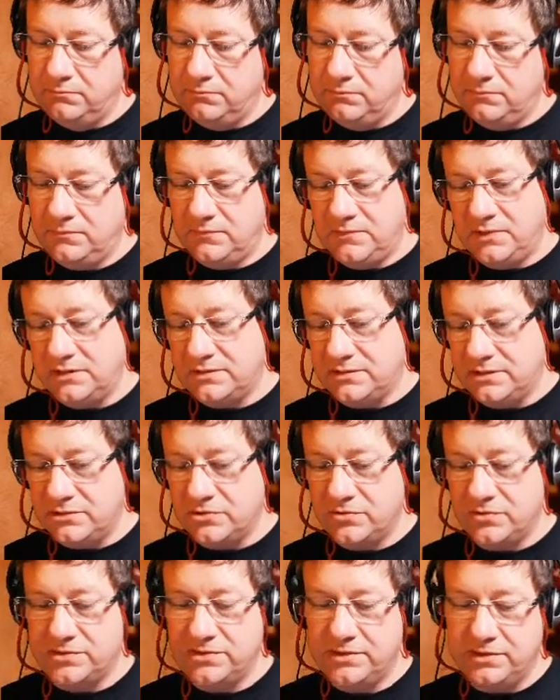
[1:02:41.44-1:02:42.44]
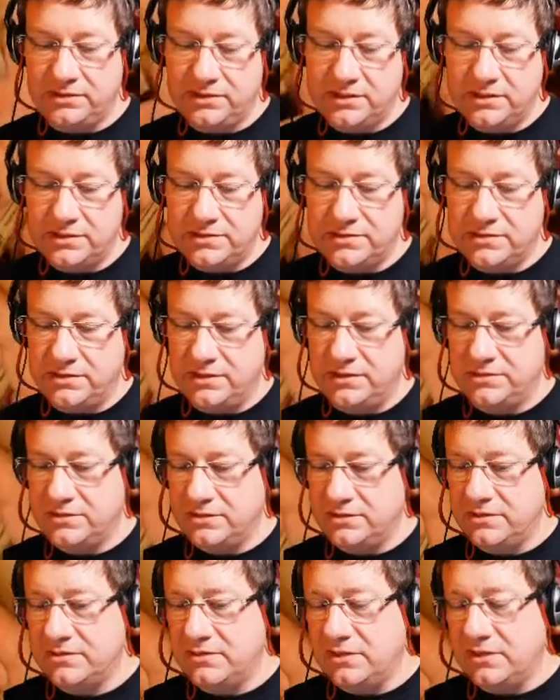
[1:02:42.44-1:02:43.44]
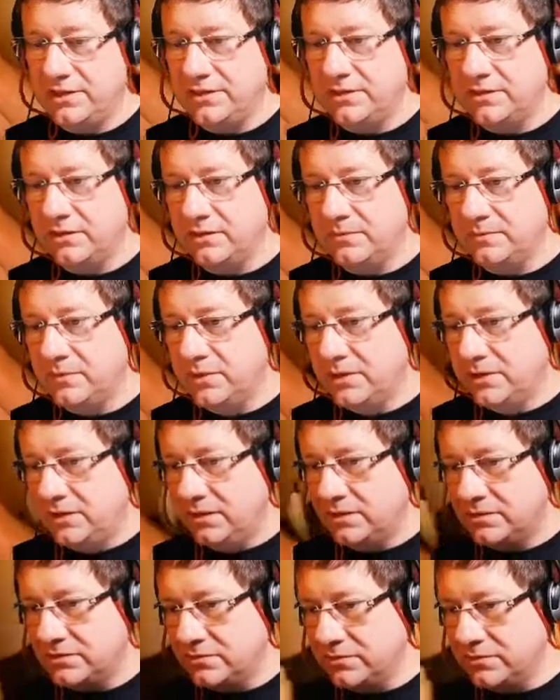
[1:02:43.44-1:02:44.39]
That's interesting then, isn't it? So it's like, so I'm going